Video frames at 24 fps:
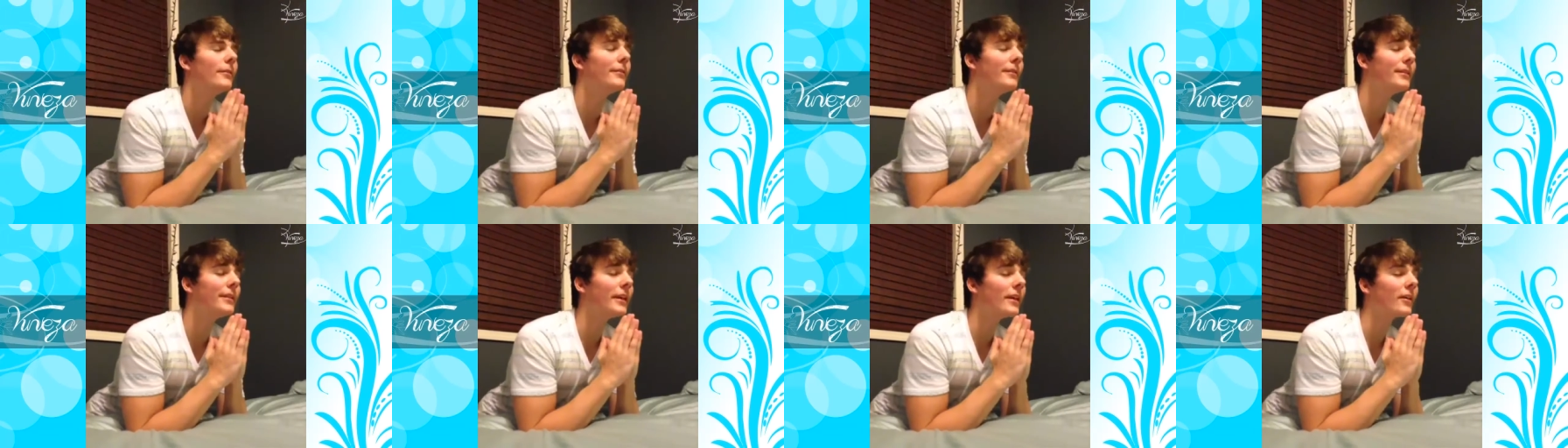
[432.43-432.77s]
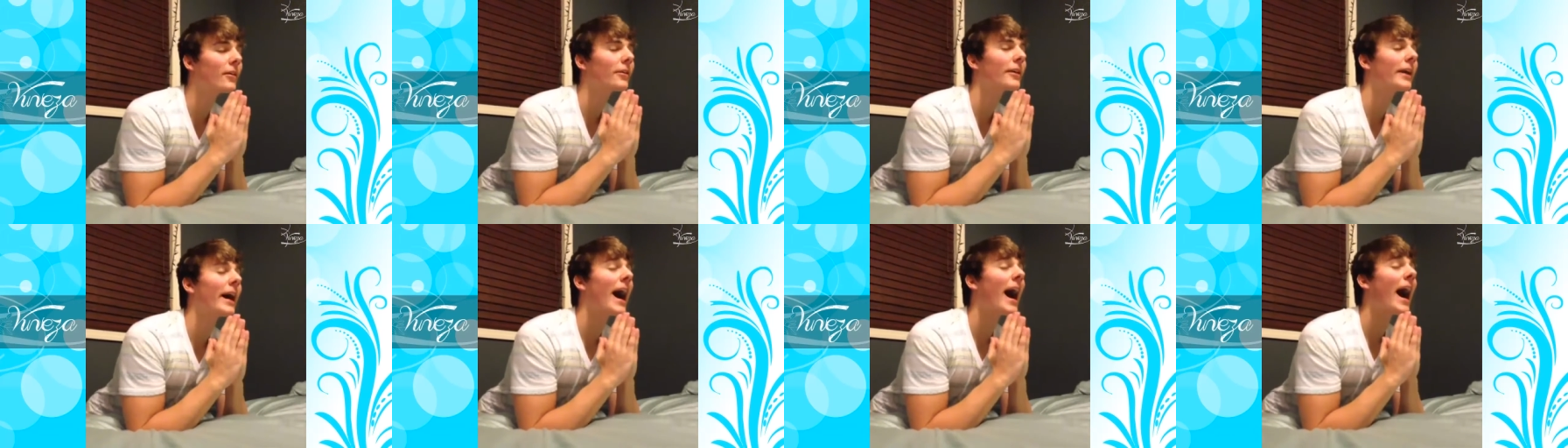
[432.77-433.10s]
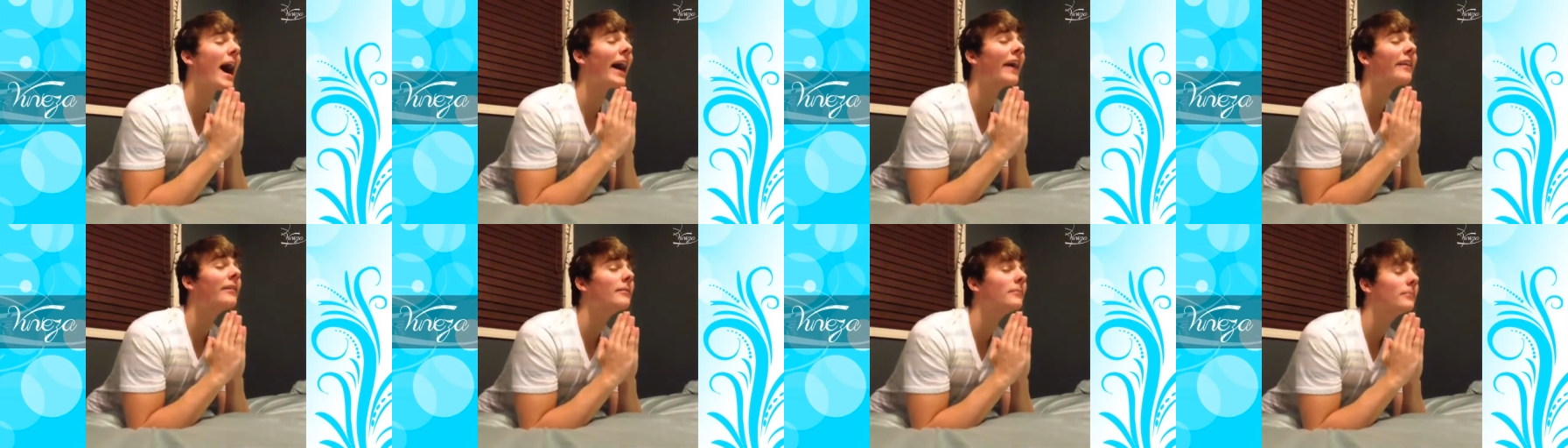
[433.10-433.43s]
Dear
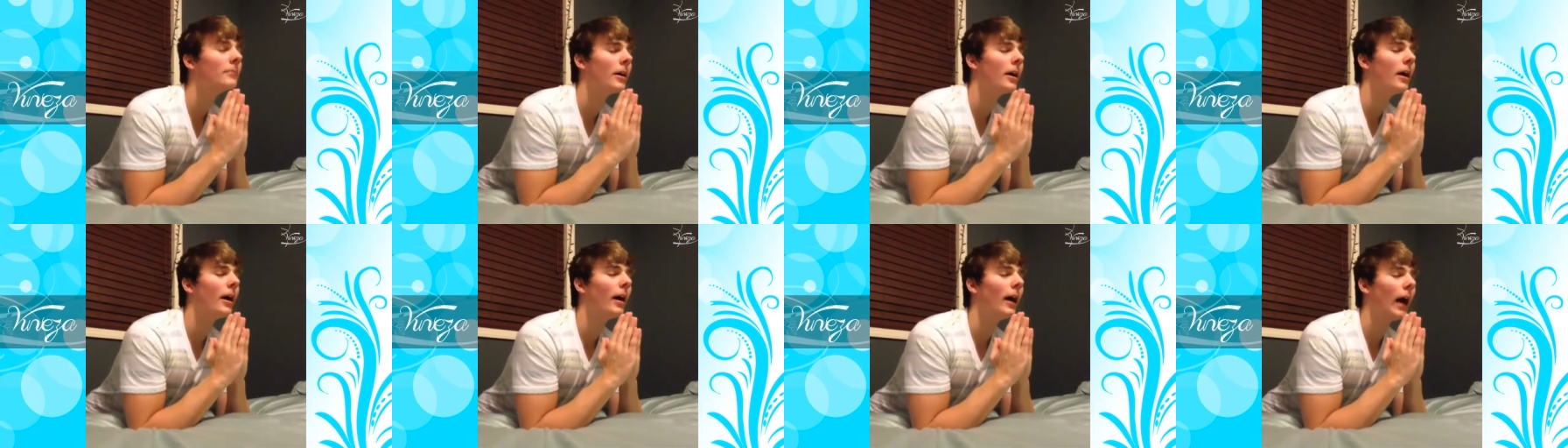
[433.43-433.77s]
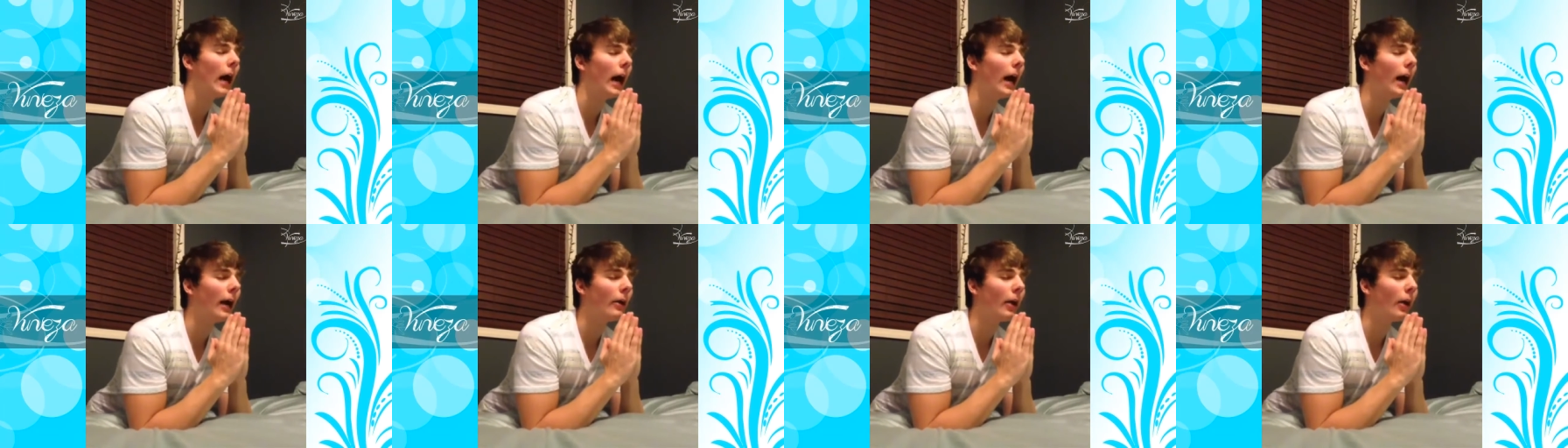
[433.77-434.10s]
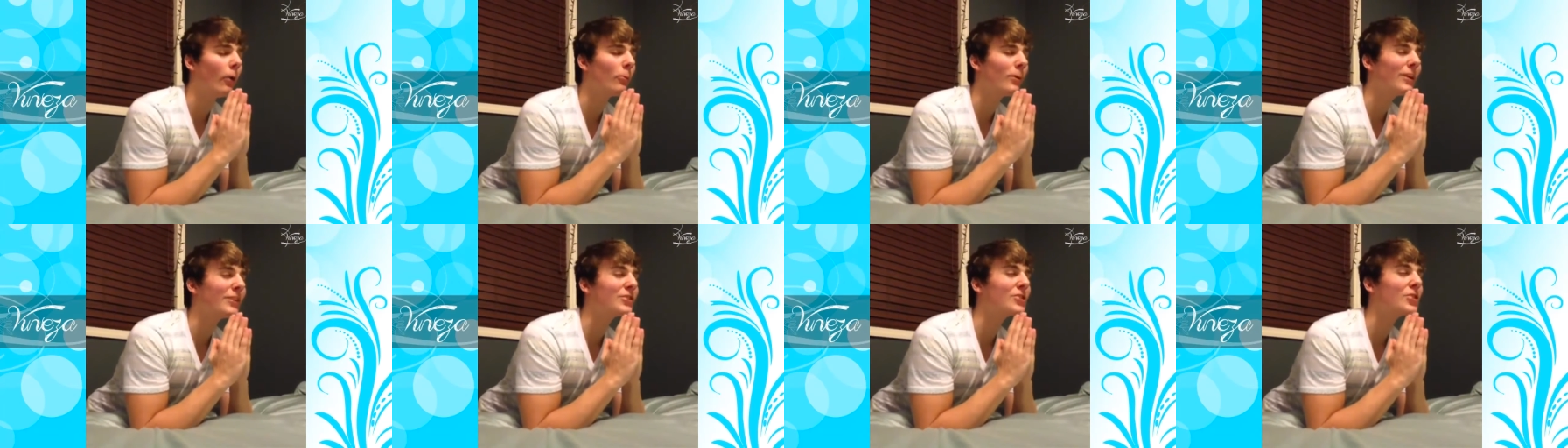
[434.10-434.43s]
God, I, I
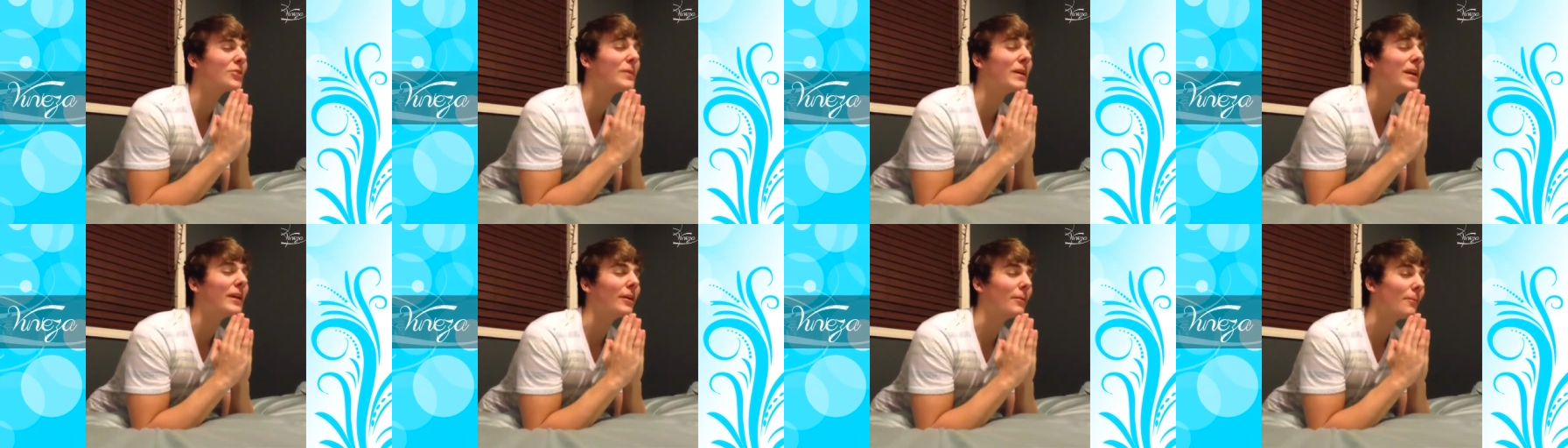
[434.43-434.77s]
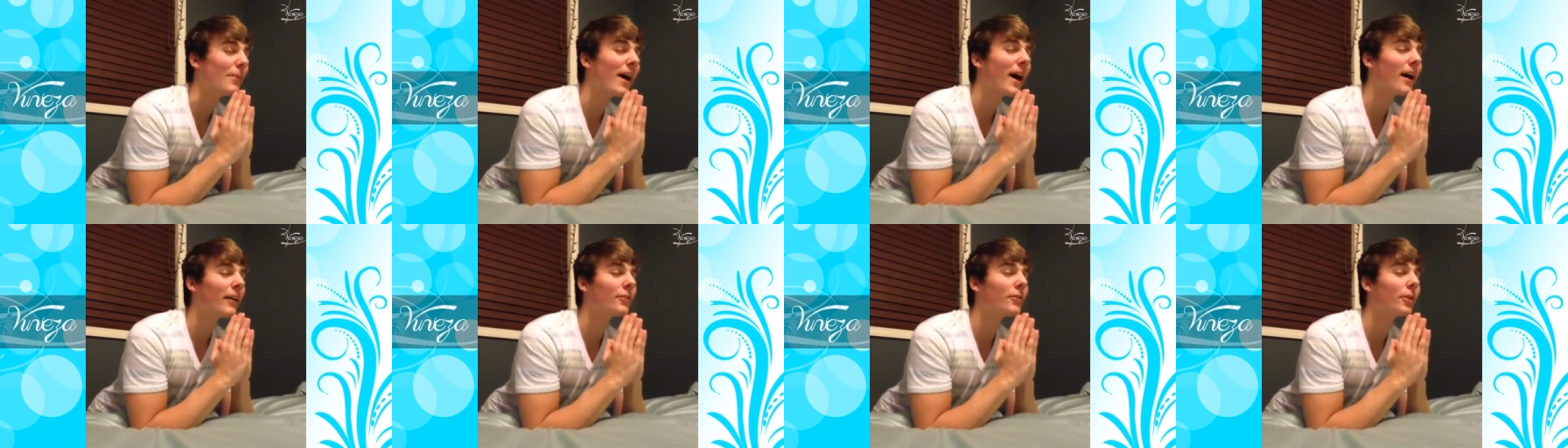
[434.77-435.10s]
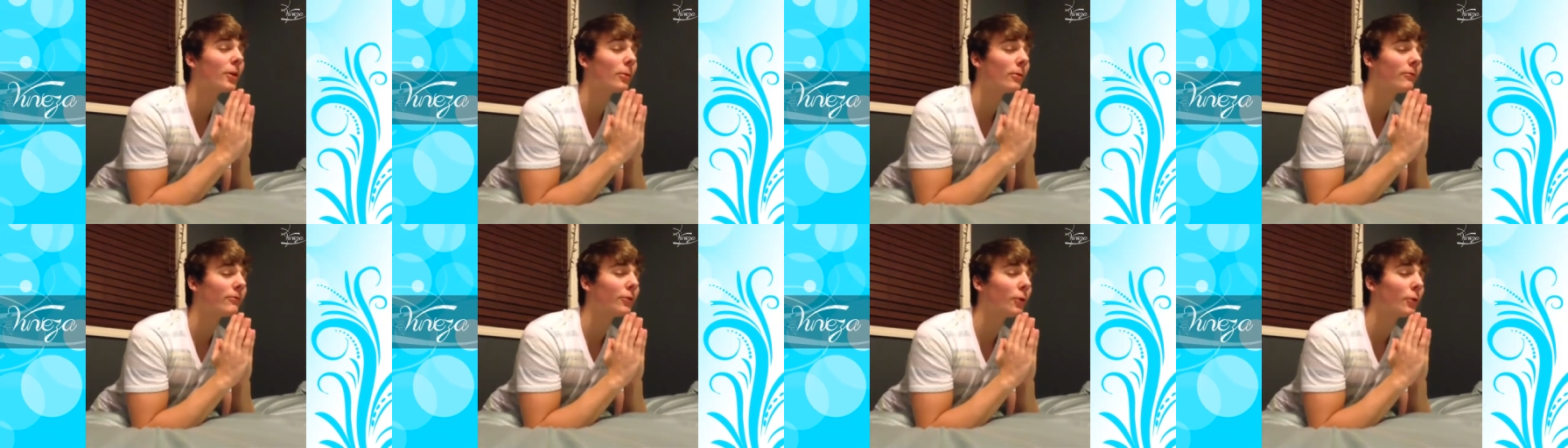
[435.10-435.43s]
wish to be in a
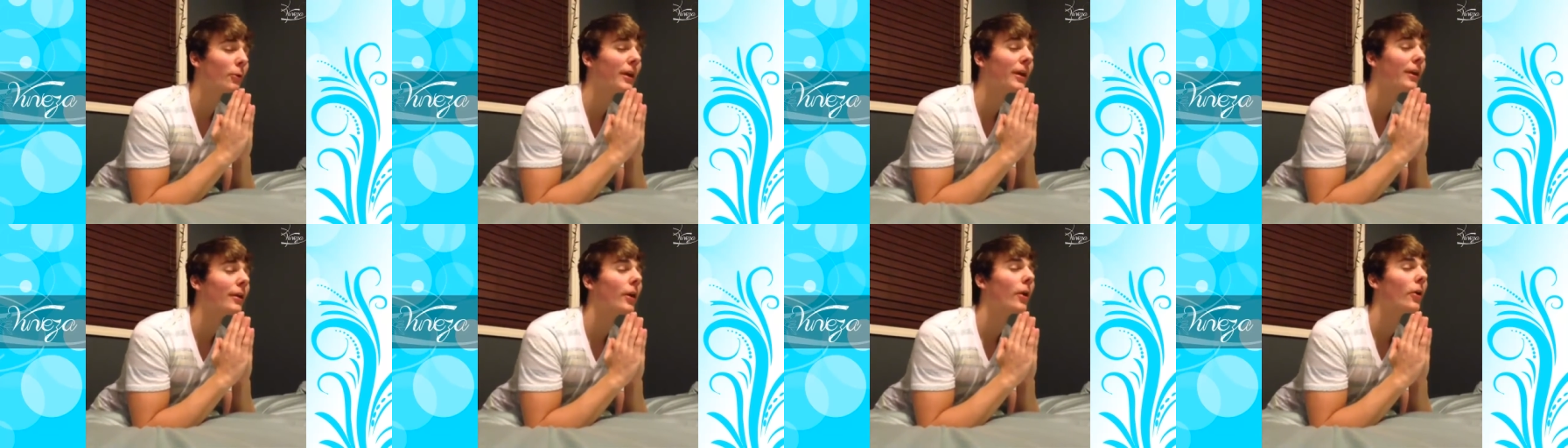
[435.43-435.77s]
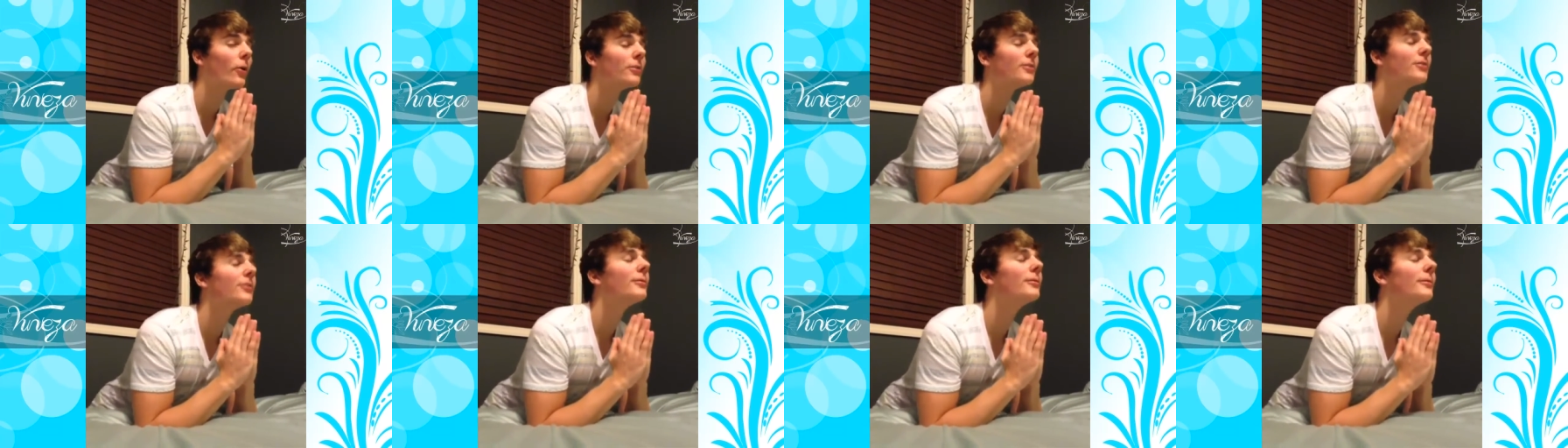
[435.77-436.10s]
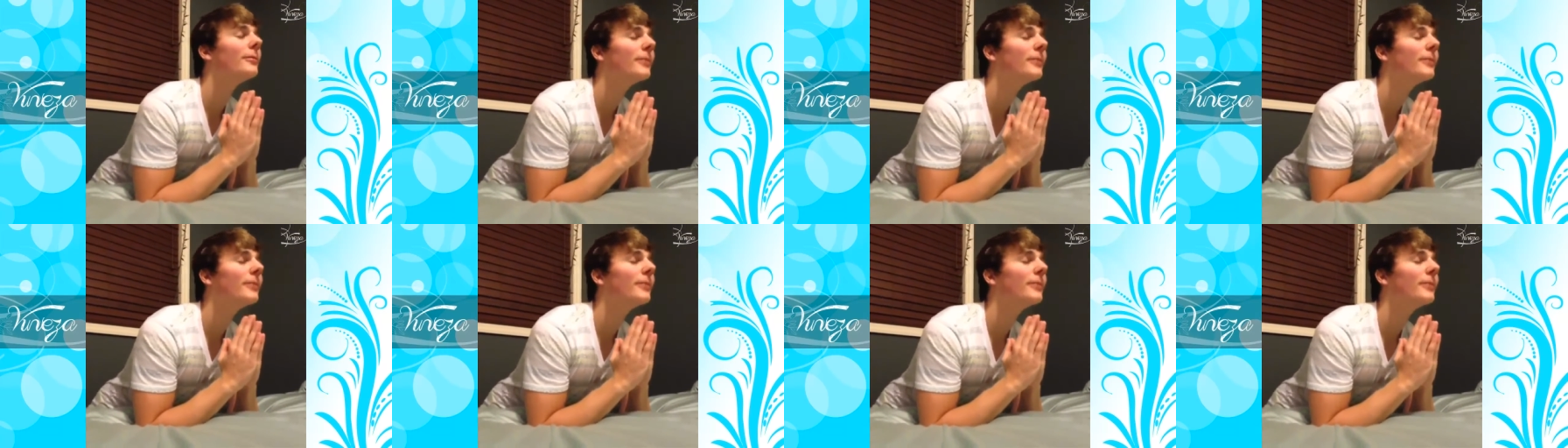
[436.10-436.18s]
bathtub of Doritos.